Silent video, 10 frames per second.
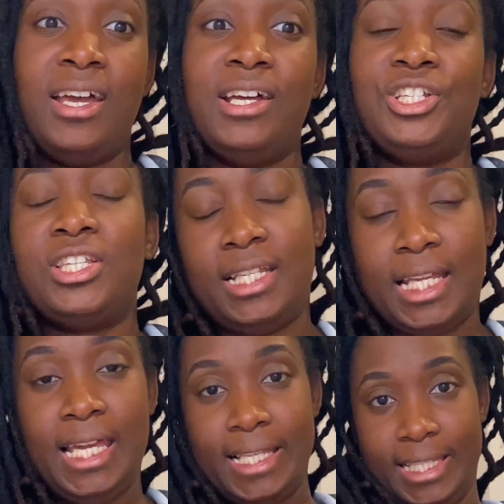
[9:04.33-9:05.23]
just in
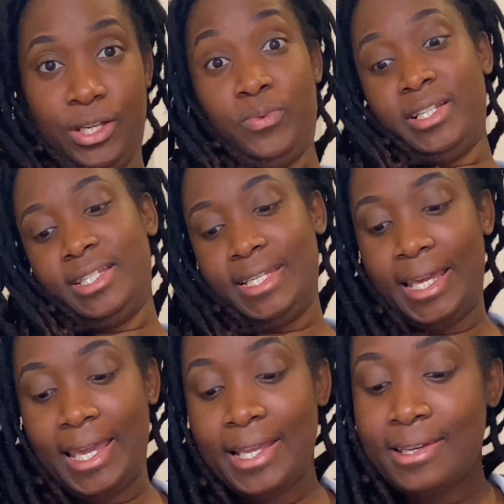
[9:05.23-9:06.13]
case they want to take
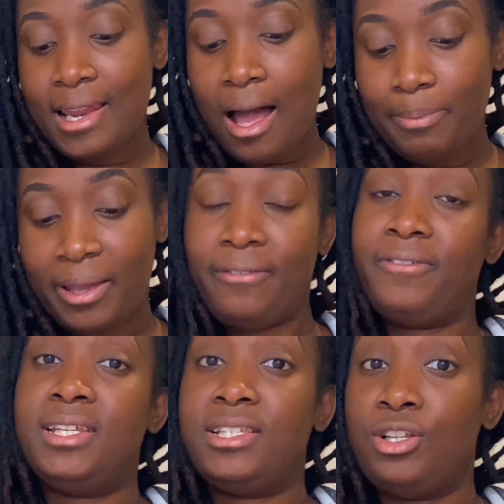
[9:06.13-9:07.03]
a nap if it is